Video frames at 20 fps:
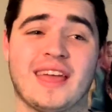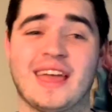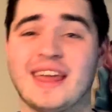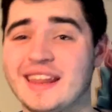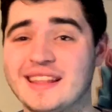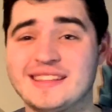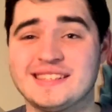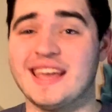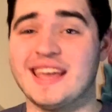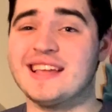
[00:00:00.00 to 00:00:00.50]
And
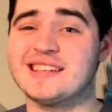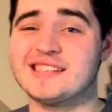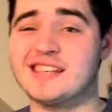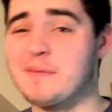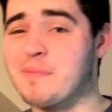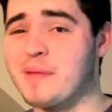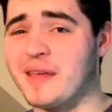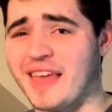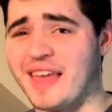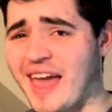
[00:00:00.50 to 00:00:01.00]
it takes
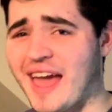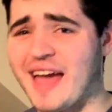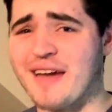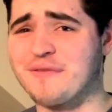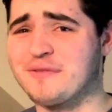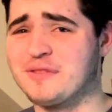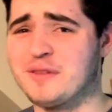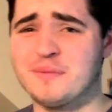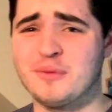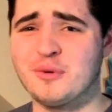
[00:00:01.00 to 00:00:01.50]
up like
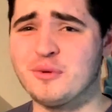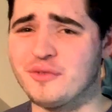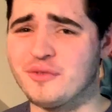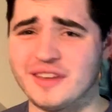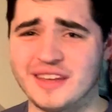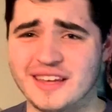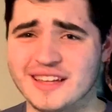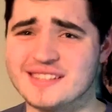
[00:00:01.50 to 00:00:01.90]
half the movie.